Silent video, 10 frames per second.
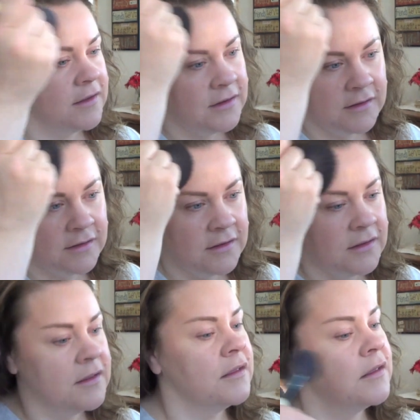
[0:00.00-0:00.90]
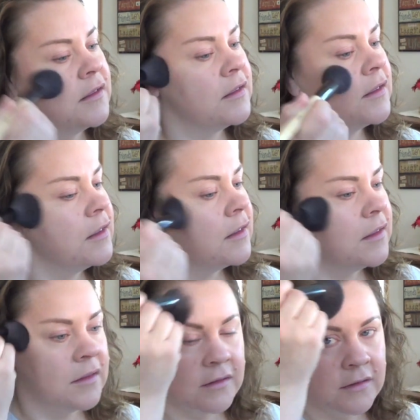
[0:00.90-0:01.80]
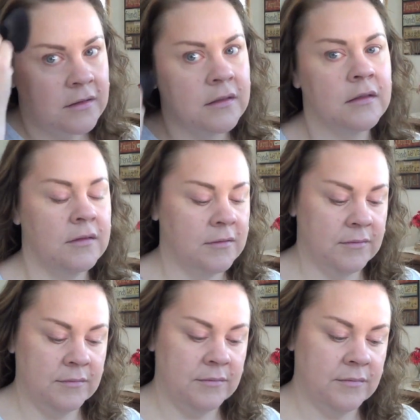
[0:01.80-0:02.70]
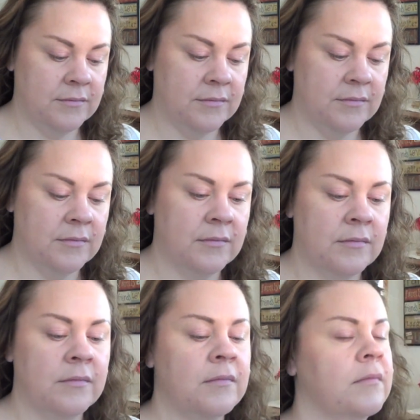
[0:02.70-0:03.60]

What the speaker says: No one is speaking in this clip.